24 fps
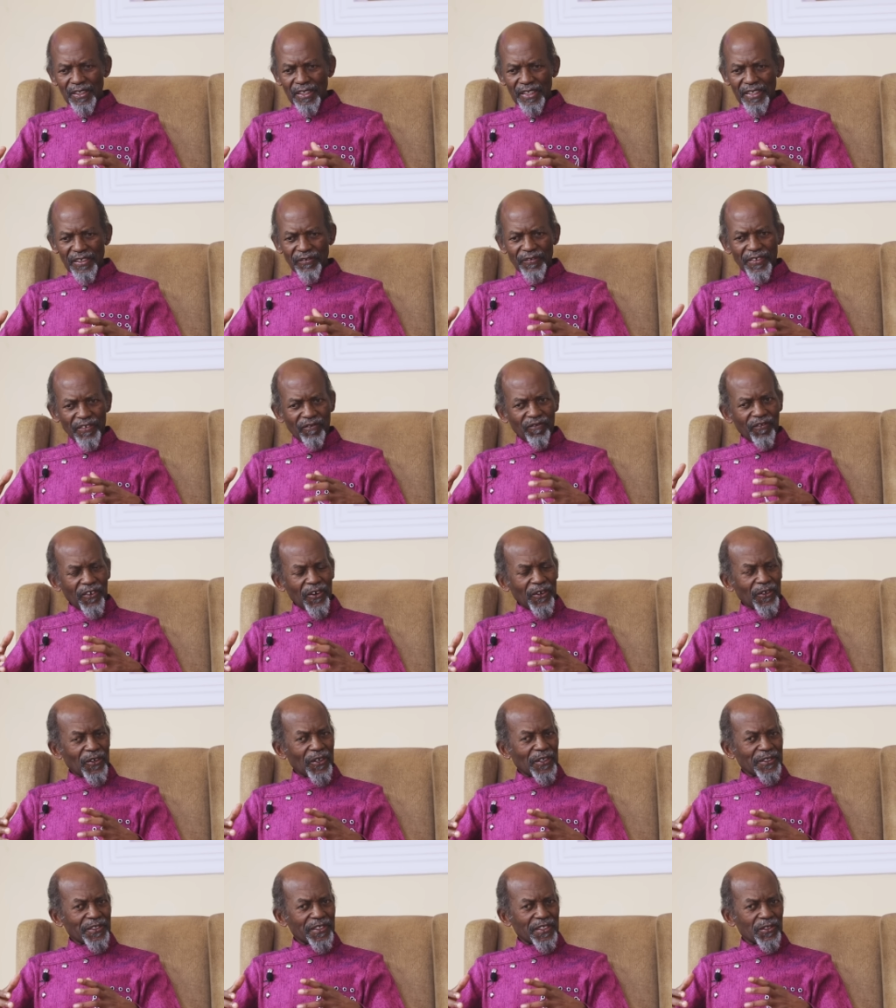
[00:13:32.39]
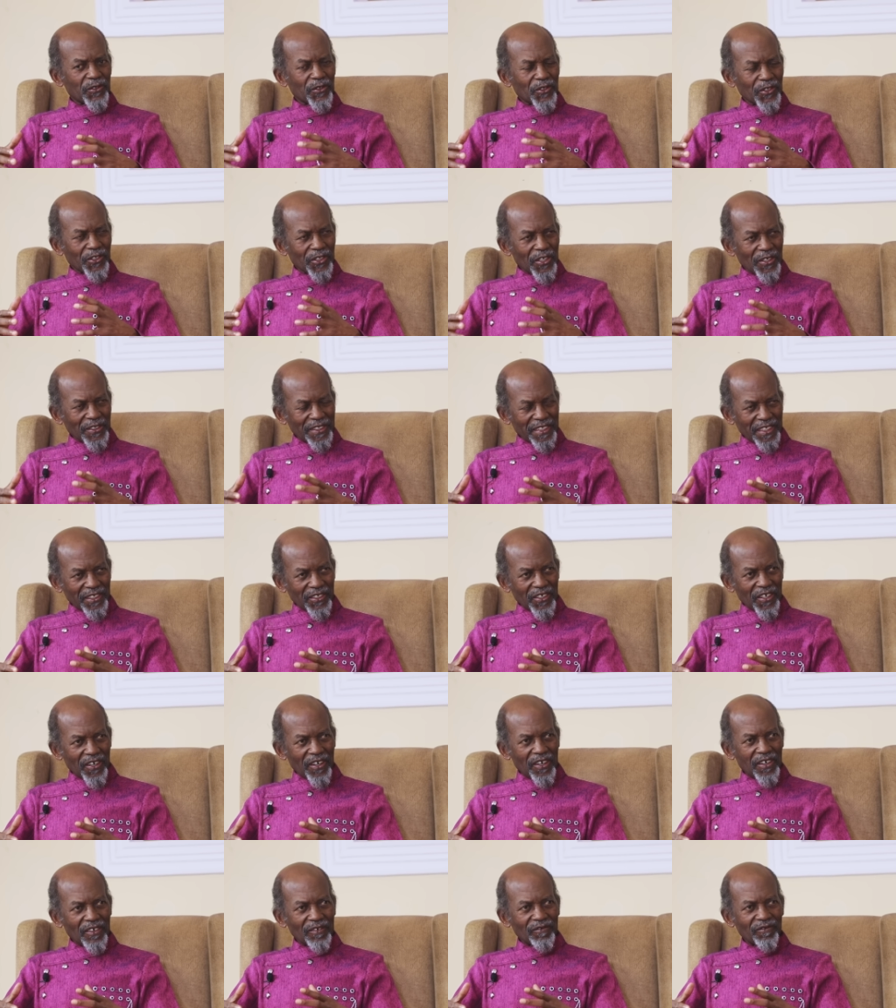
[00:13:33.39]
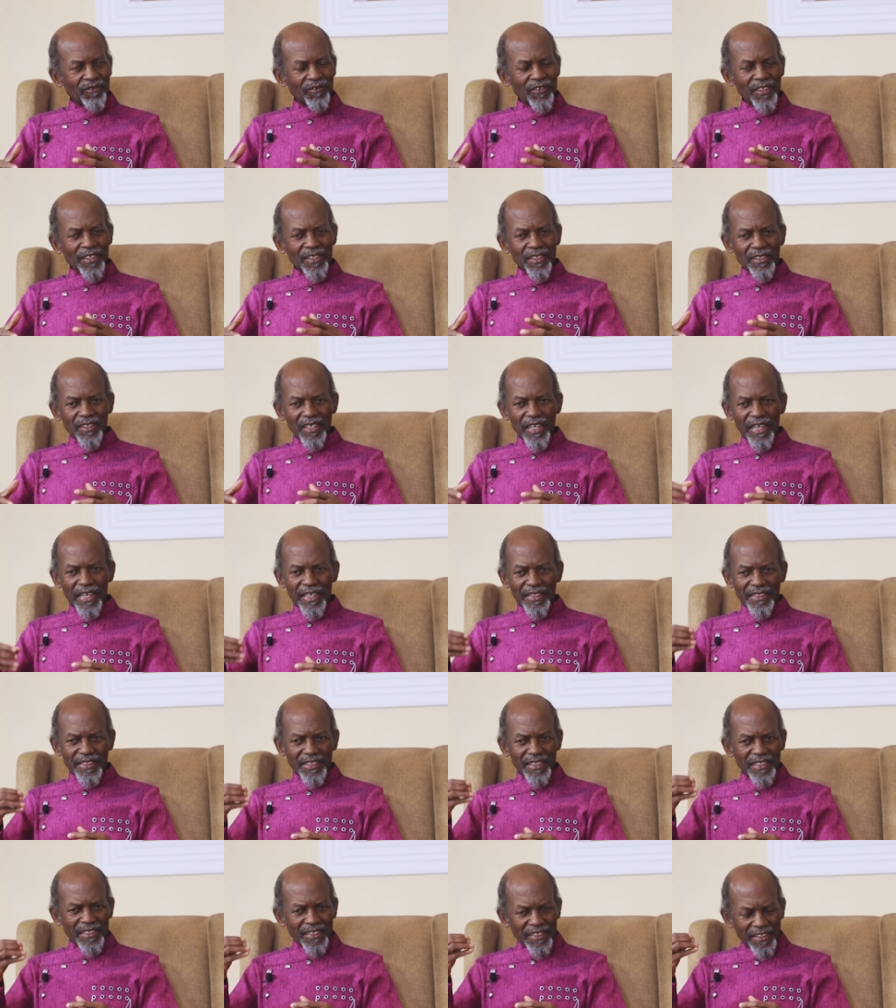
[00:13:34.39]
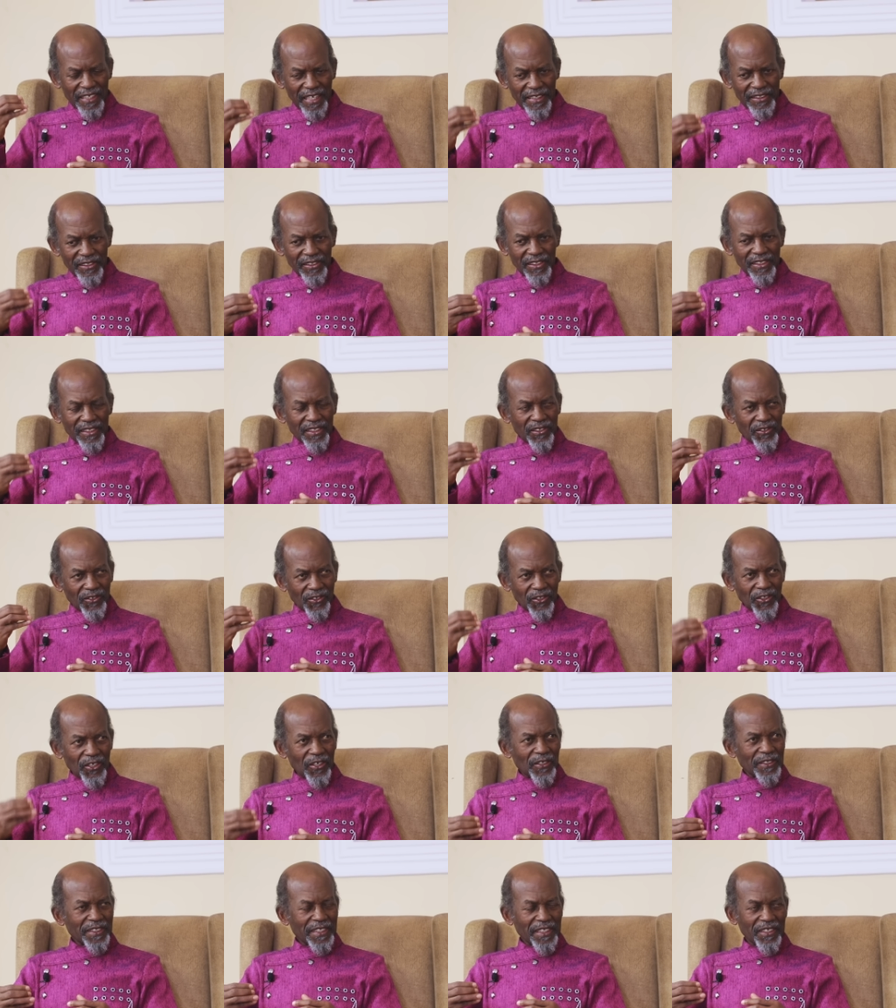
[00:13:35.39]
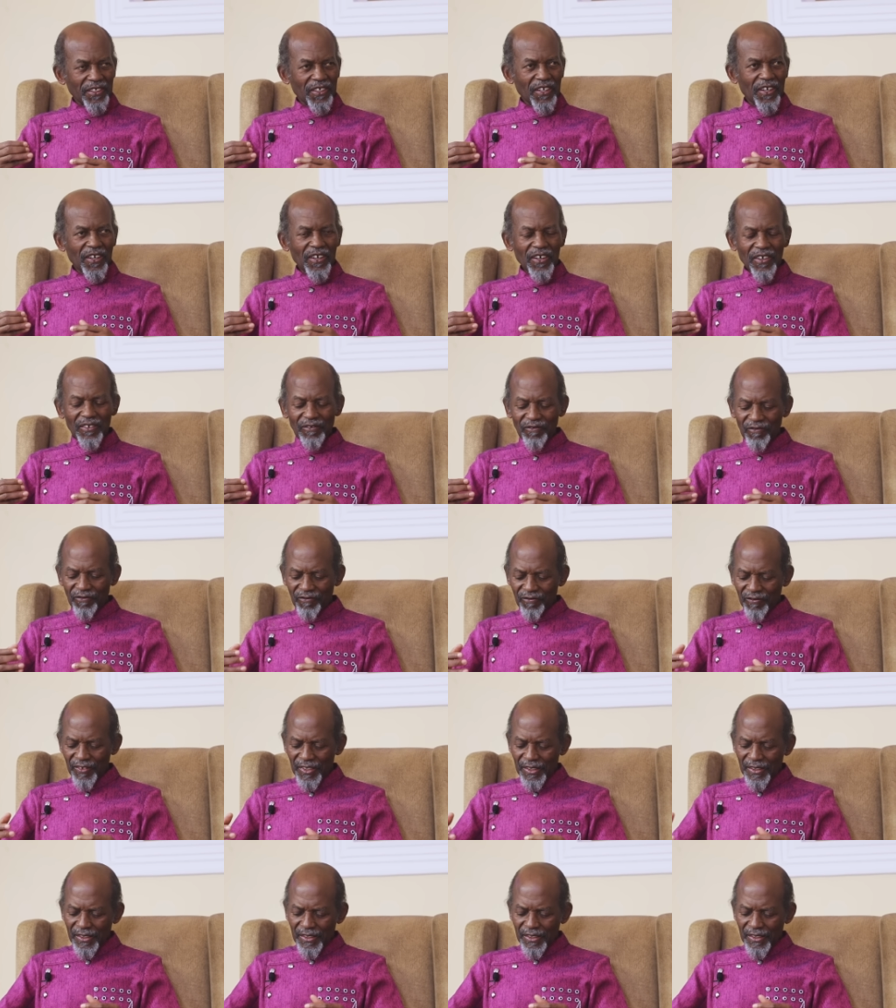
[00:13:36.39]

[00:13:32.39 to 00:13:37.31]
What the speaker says: If the focus is strong enough and the intention is strong enough,